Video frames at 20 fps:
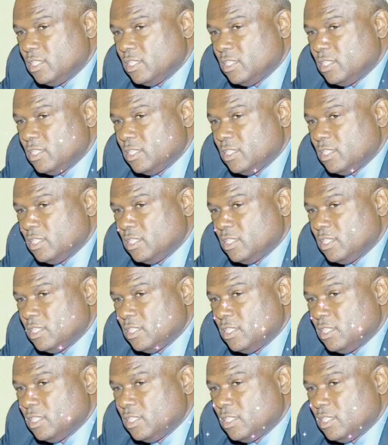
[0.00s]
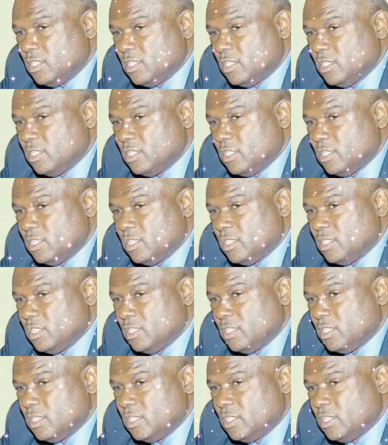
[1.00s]
in an effort to
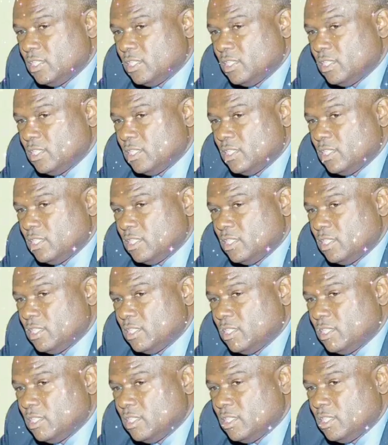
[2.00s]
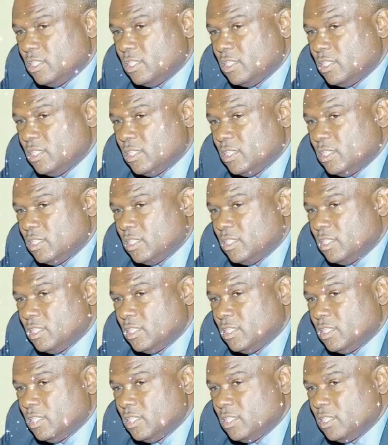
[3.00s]
replace party president Dr.
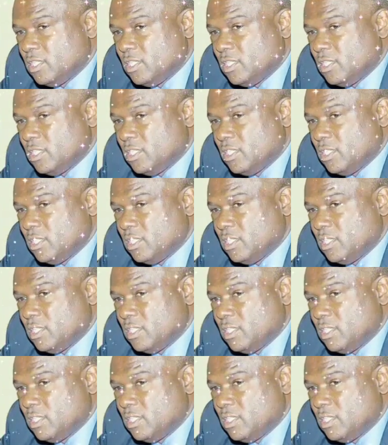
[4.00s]
Peter Phillips,